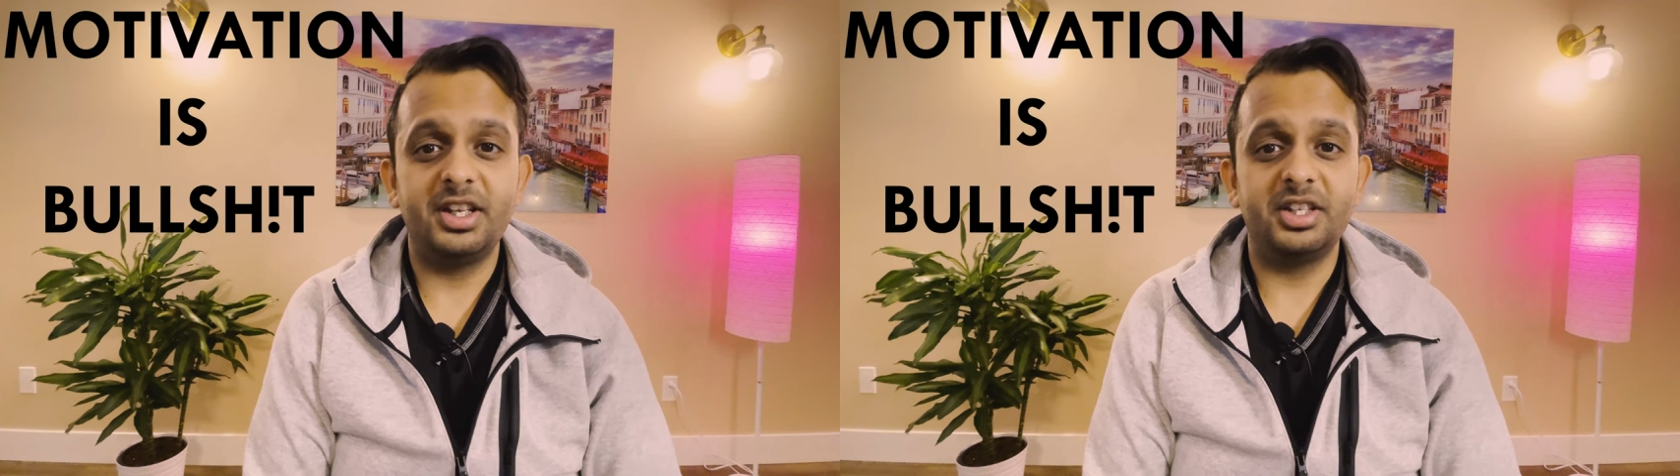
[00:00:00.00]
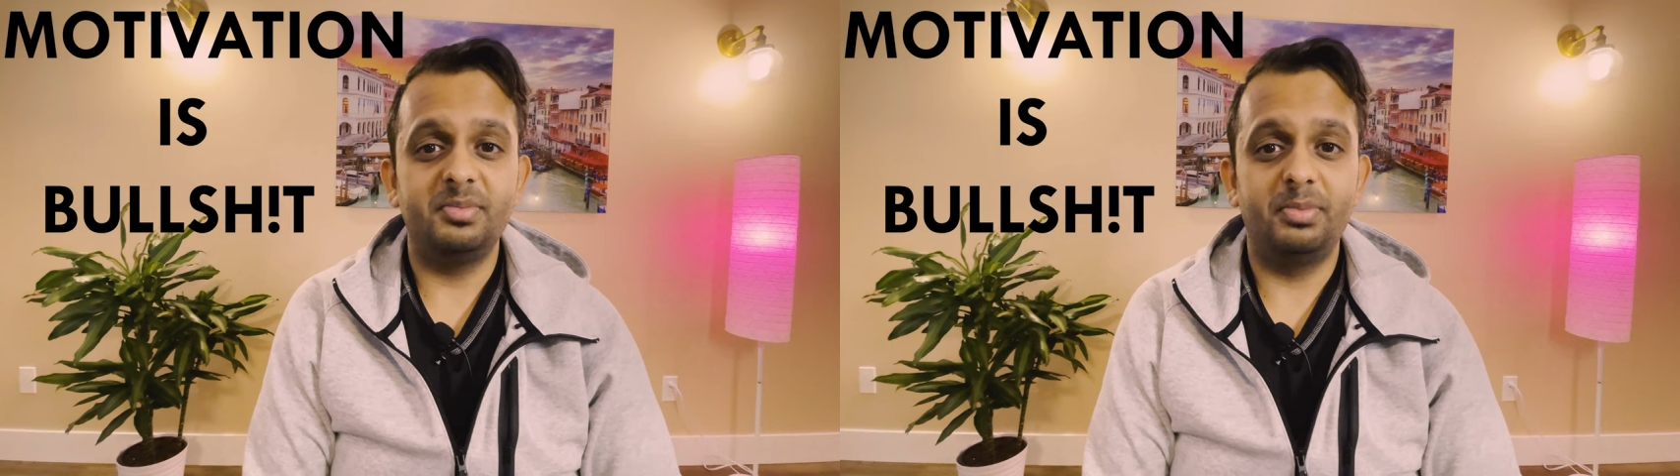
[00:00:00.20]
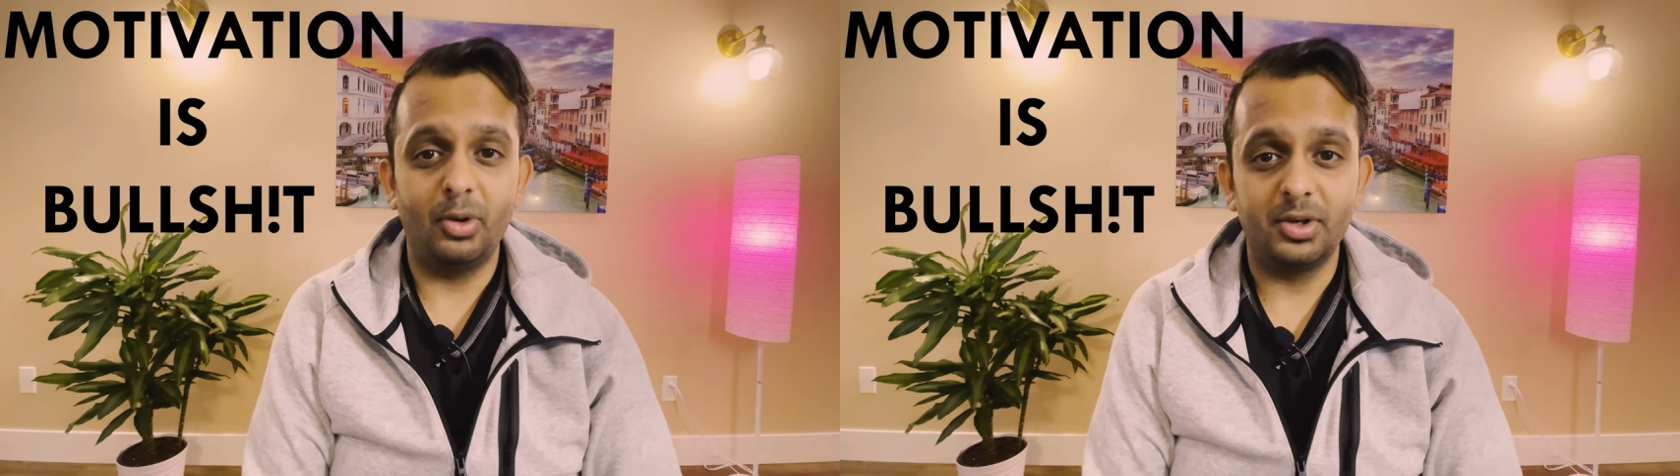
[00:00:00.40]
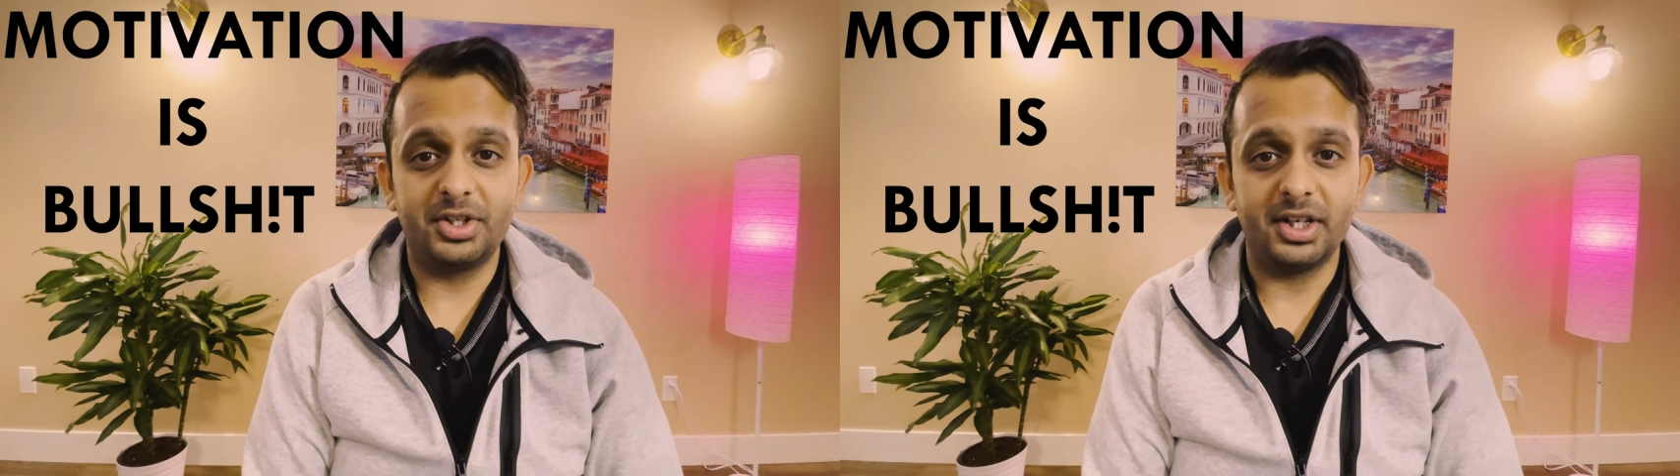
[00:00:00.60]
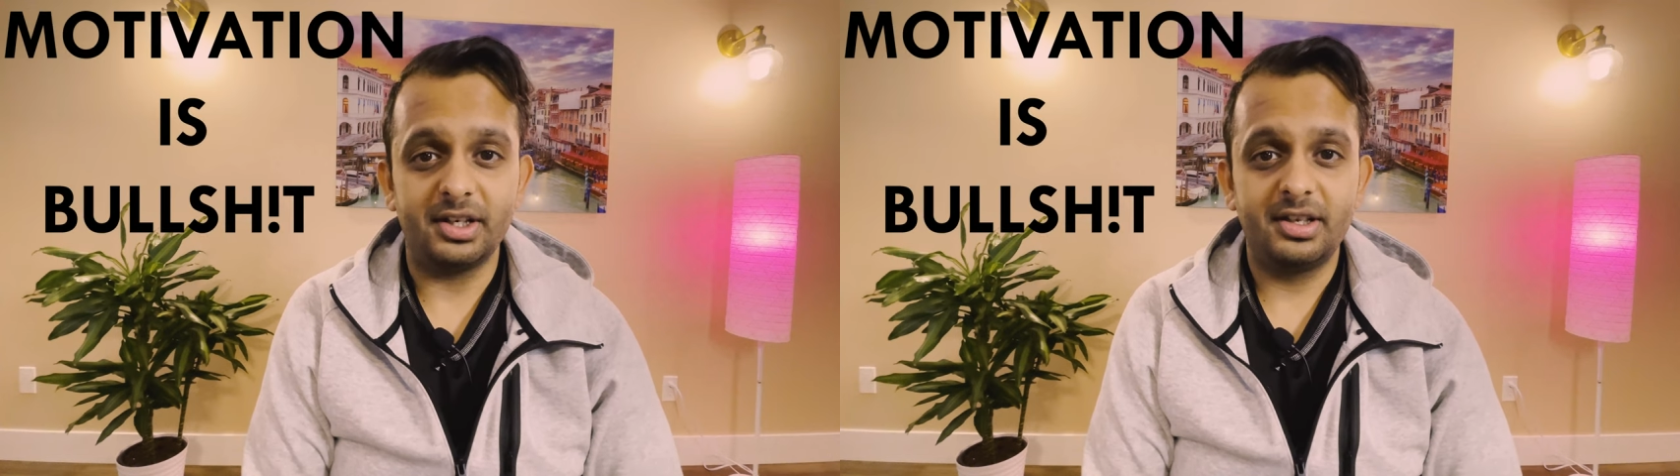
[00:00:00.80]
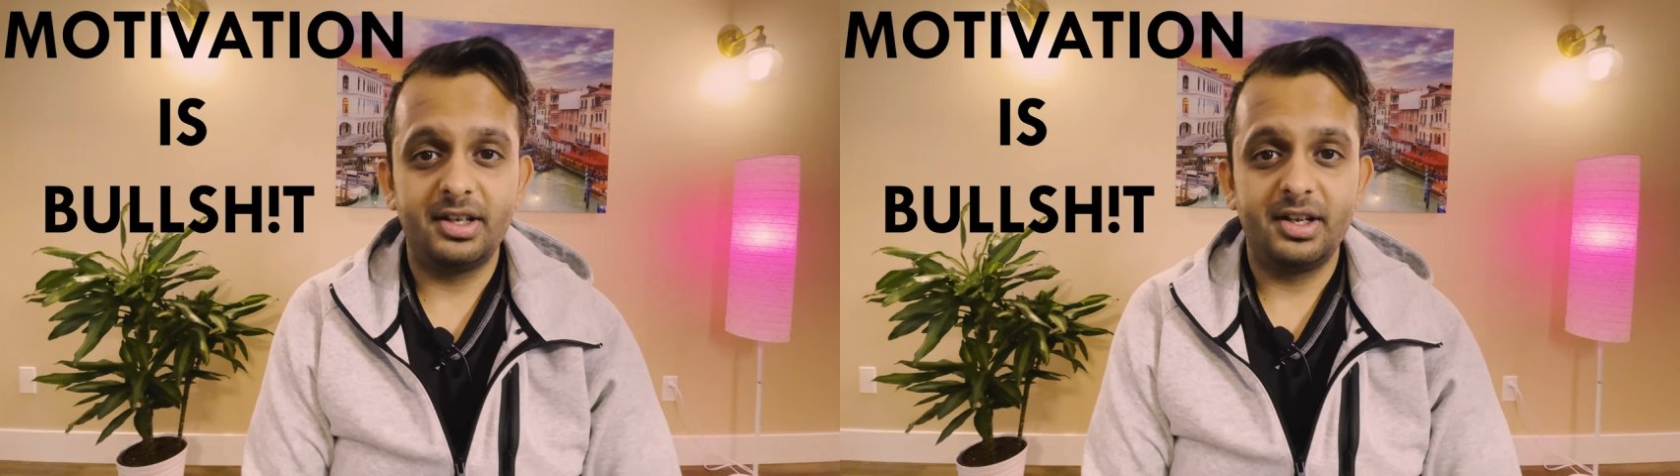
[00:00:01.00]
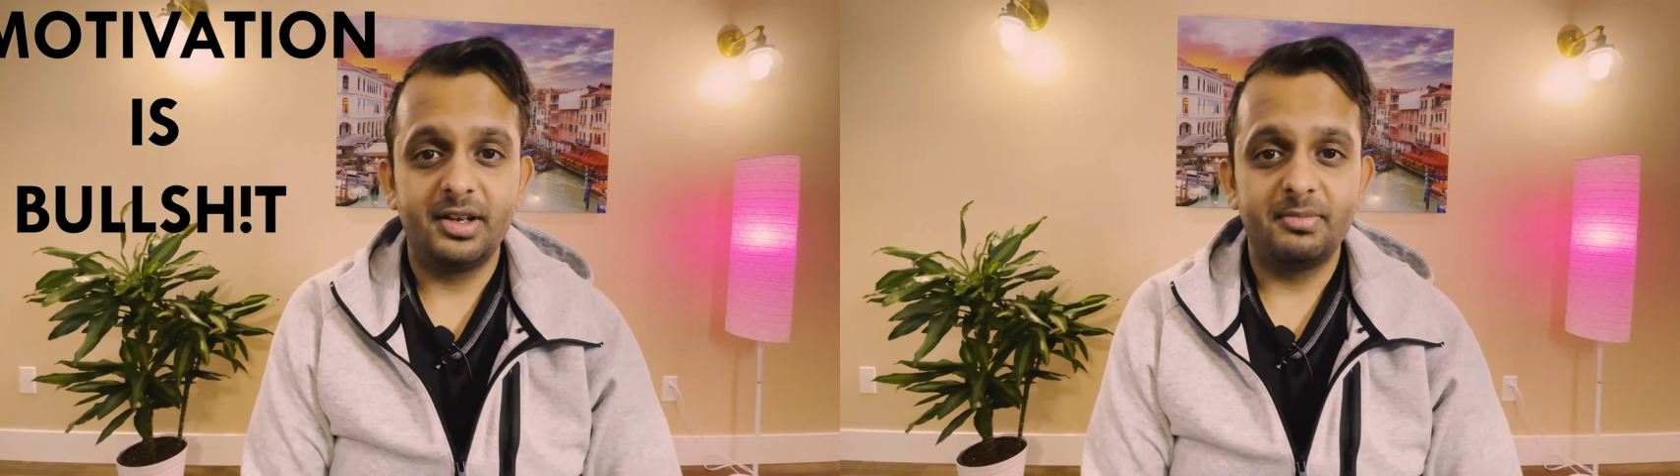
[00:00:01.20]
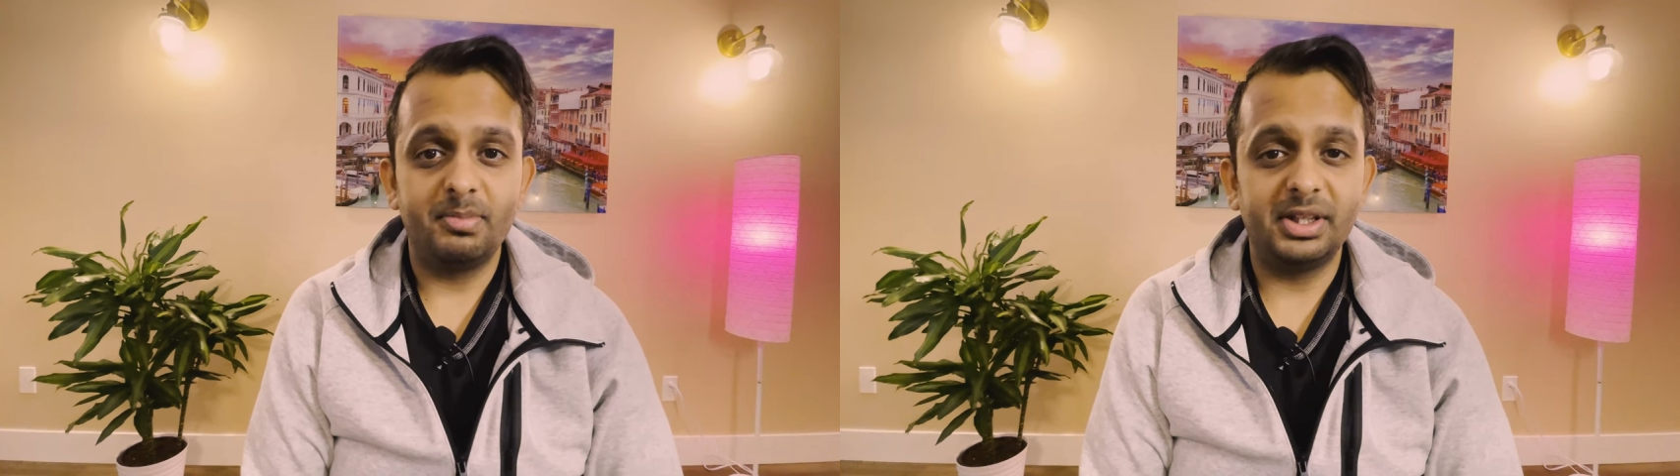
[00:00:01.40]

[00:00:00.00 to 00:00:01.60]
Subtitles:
is bullshit.